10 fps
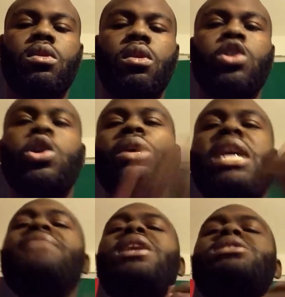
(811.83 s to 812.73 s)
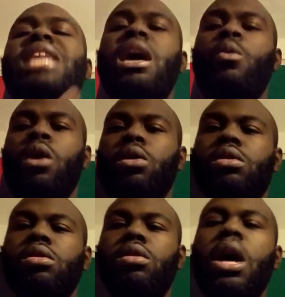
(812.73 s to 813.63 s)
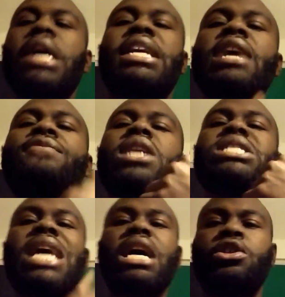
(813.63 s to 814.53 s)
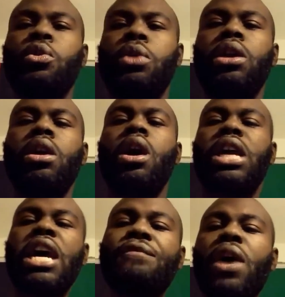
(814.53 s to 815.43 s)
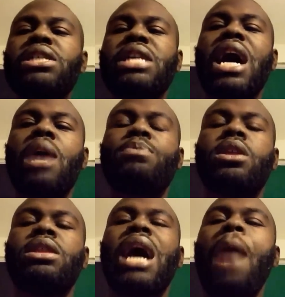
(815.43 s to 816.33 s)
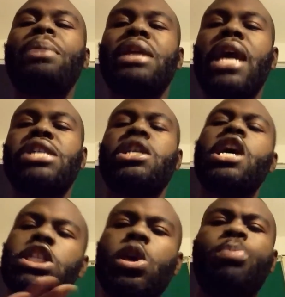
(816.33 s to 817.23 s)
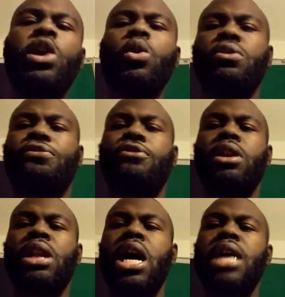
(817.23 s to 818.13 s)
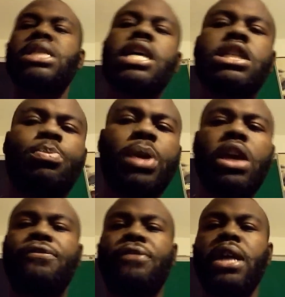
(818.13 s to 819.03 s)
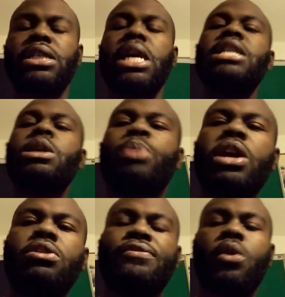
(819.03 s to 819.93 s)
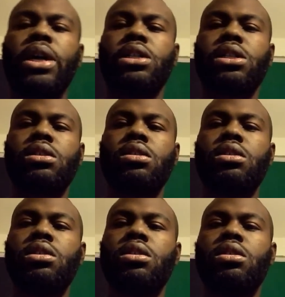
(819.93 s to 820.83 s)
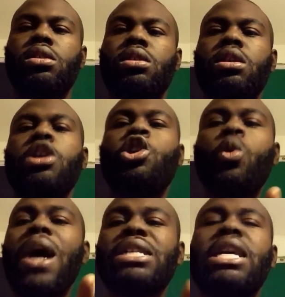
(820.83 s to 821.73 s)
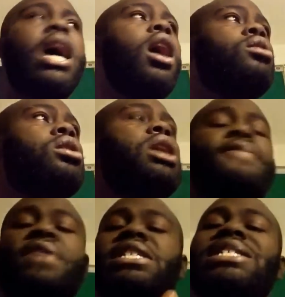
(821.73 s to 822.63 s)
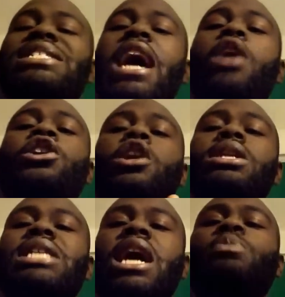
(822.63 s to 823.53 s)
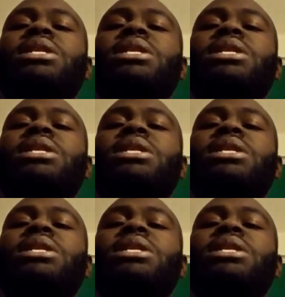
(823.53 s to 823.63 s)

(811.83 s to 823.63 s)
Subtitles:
So give us that work. Give us that duty. Give us the obligation to be on the front lines, to be the face, to be the voice. You as an elder, this is now your time to